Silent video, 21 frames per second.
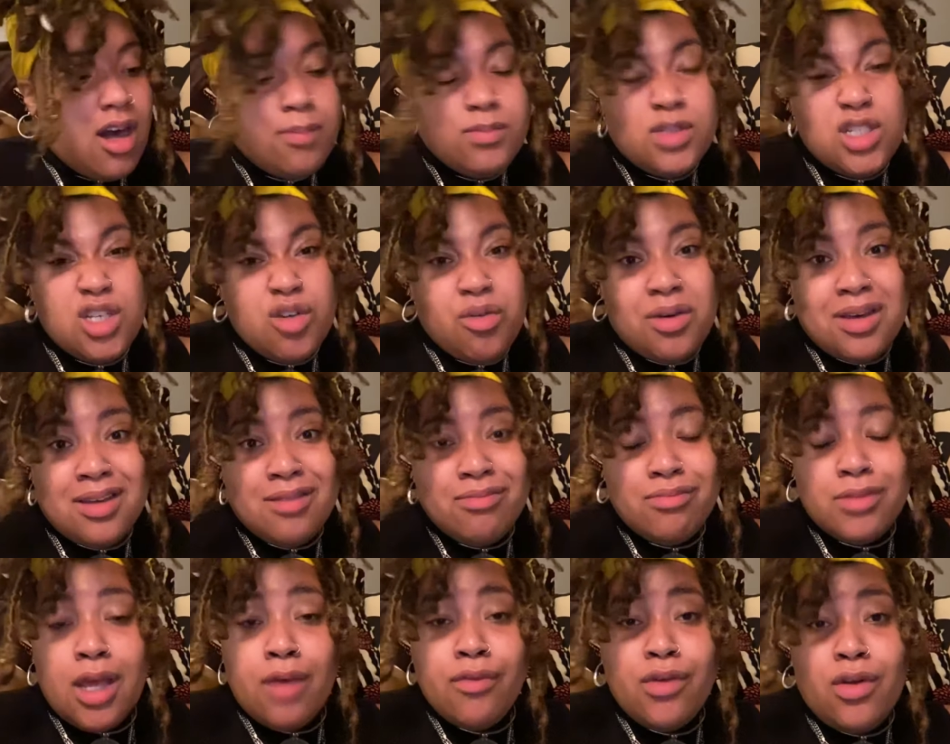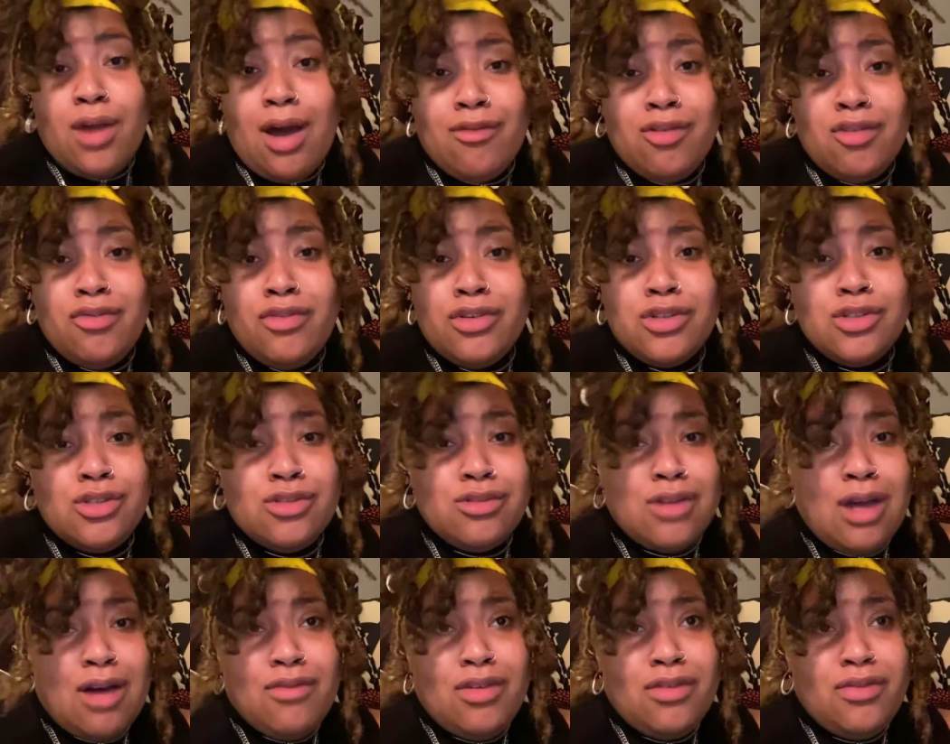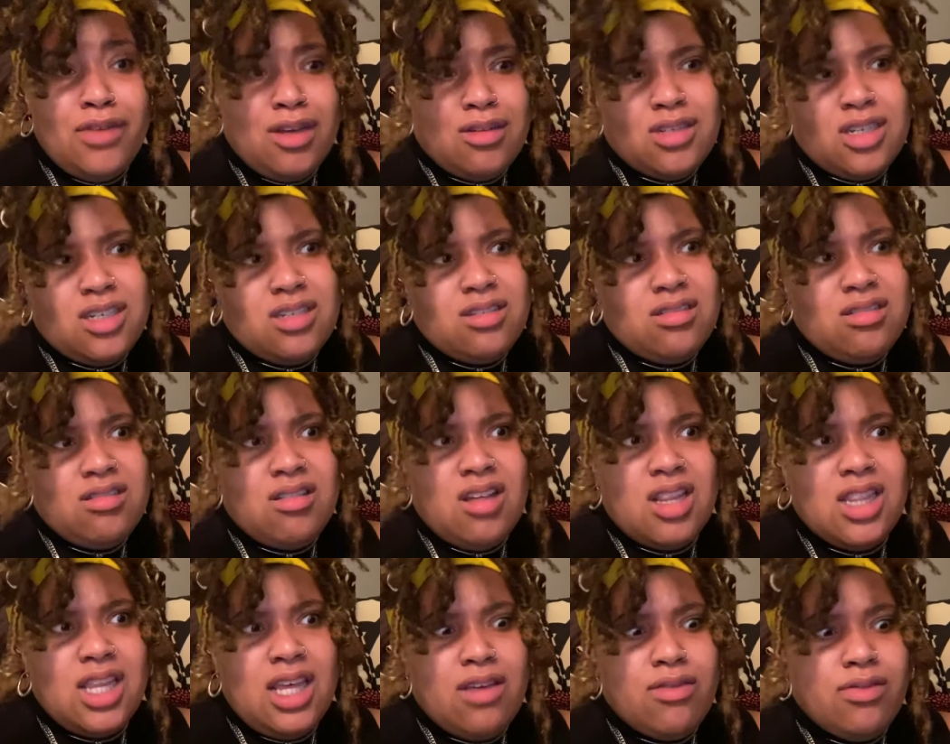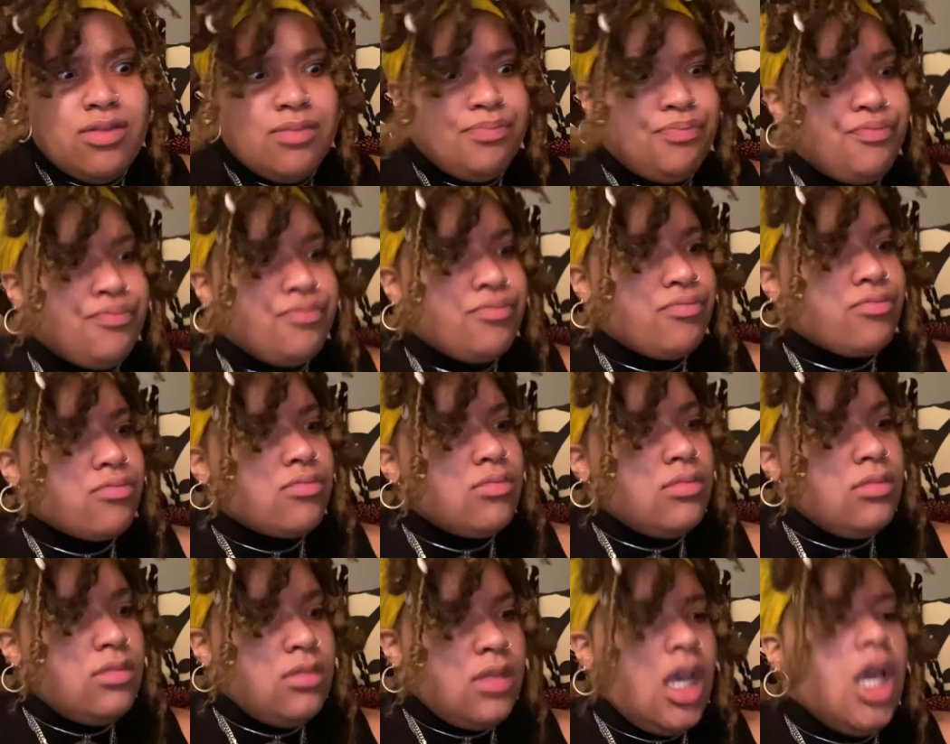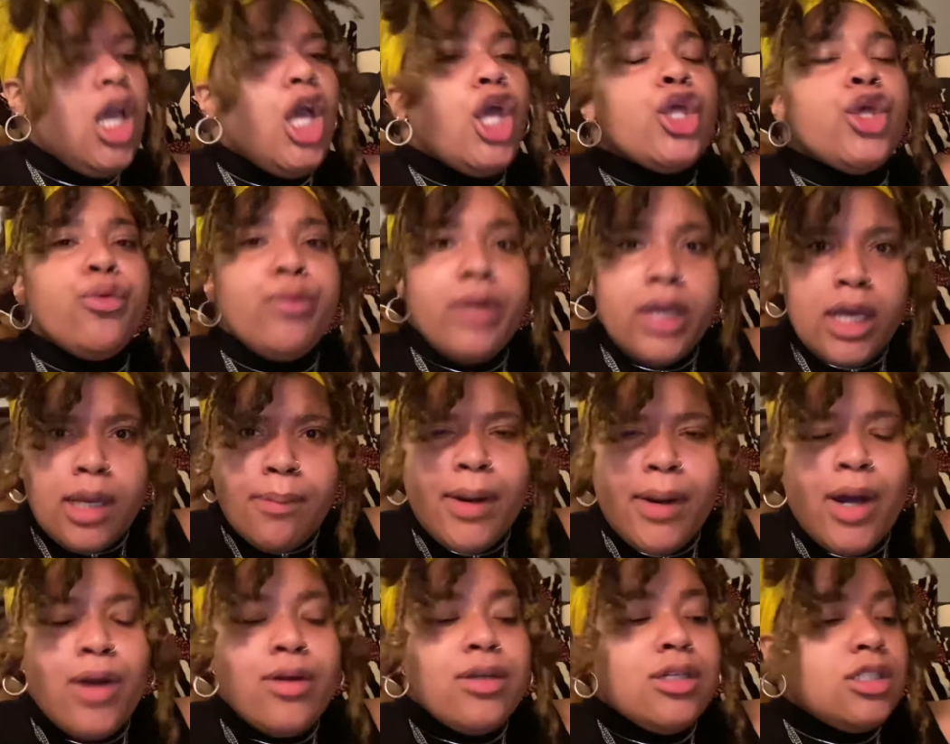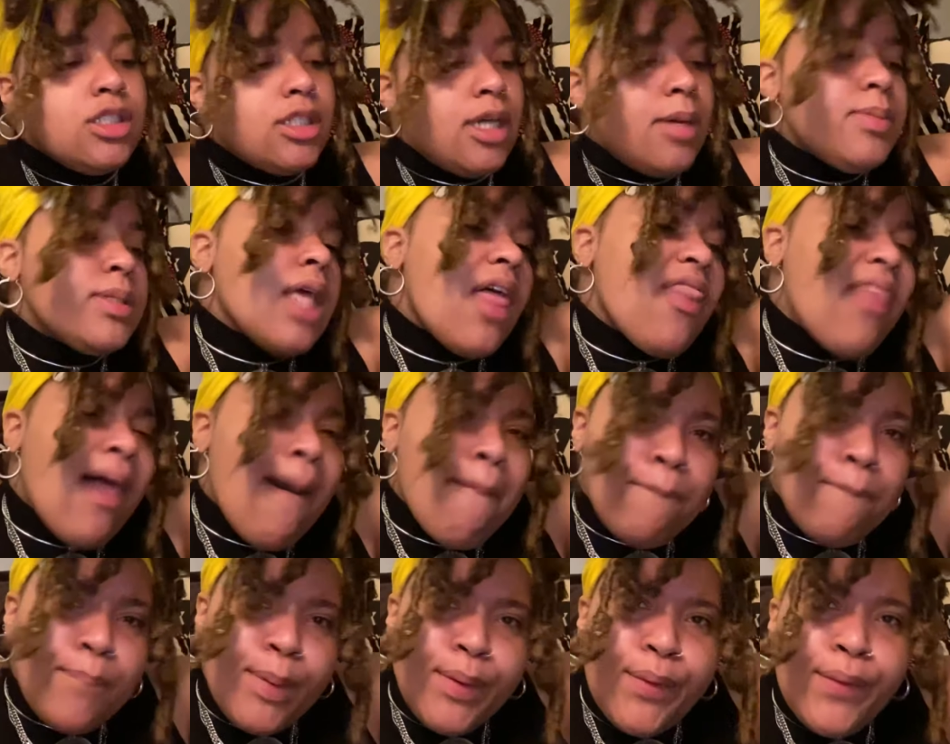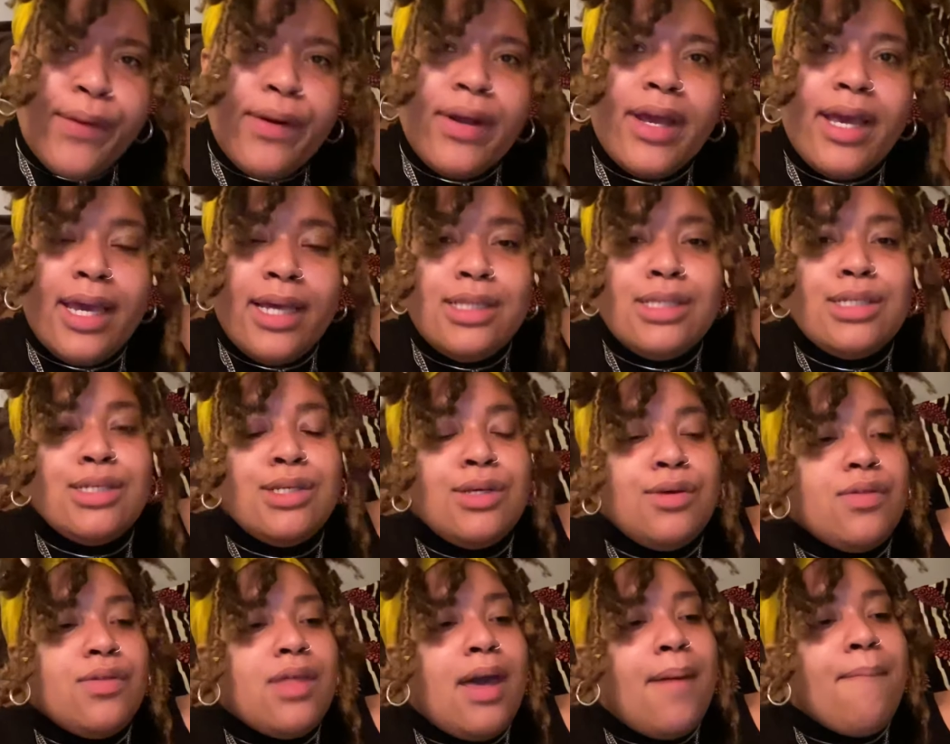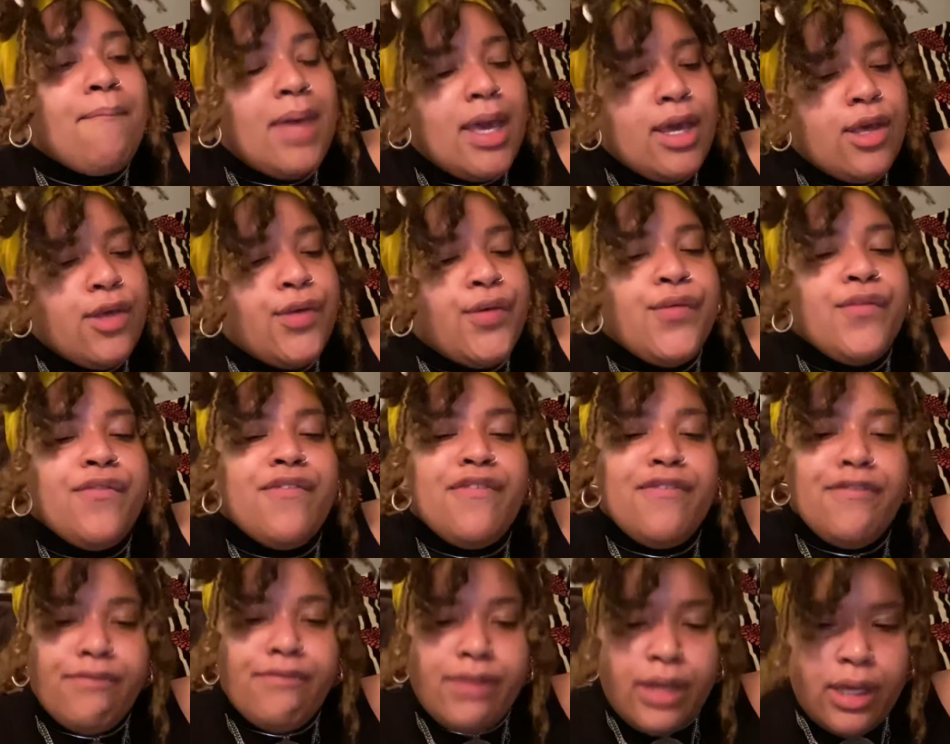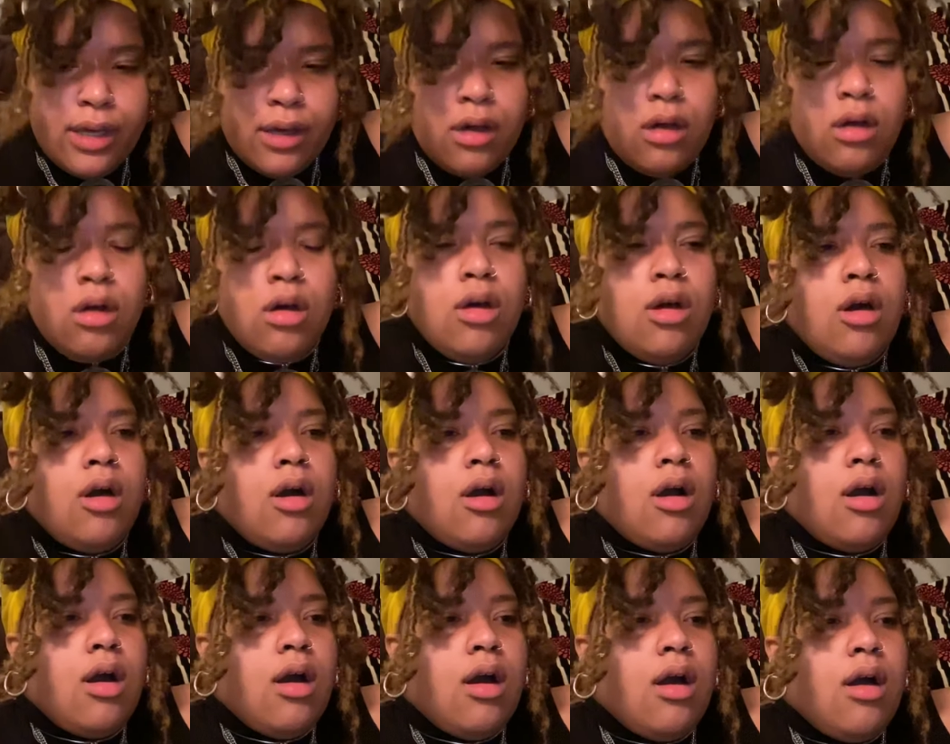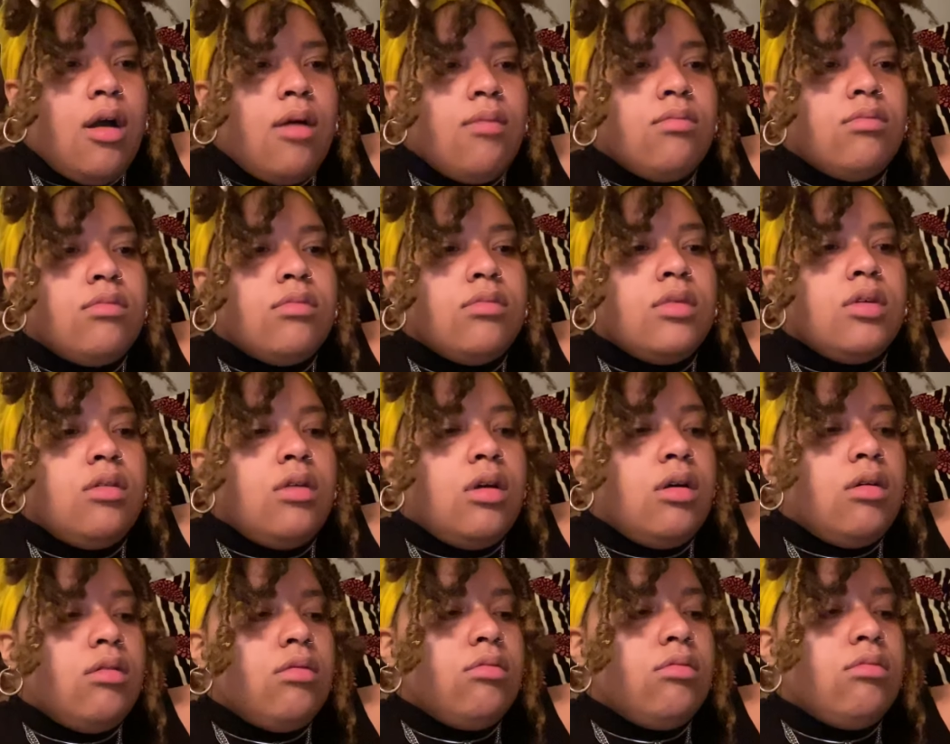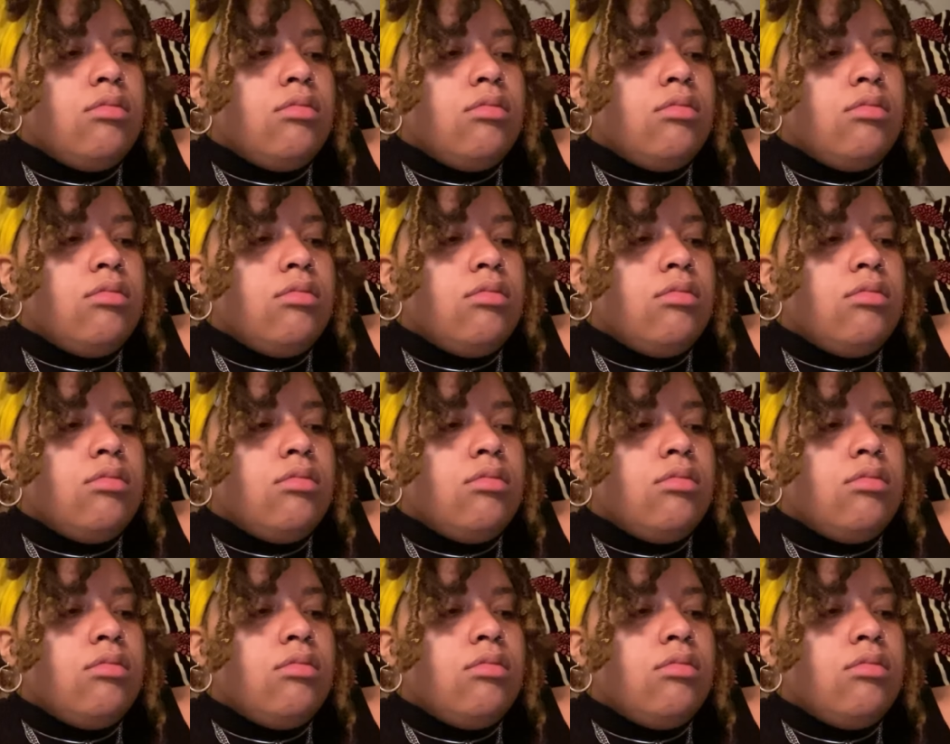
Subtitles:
do it. If you're not fulfilled, you're not fulfilled. Leave. You need partnerships that pour into you, that make you feel, you know,